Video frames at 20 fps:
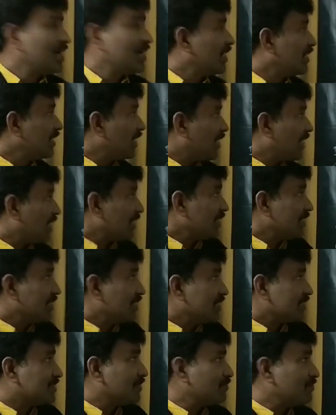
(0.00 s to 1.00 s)
Here,
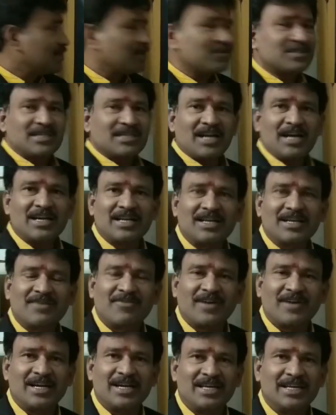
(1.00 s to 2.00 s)
symptoms not
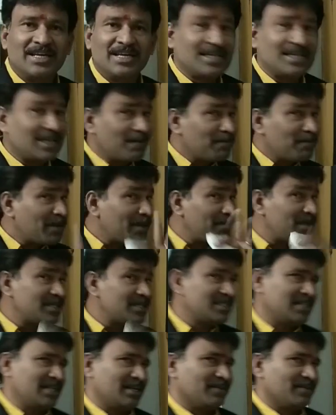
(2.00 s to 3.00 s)
required here,
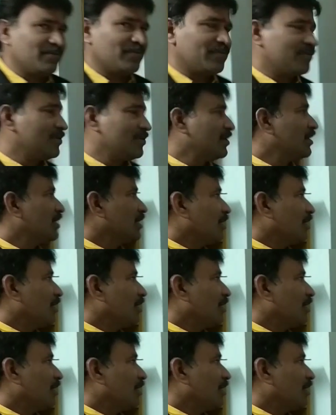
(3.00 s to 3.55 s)
temperaments enough.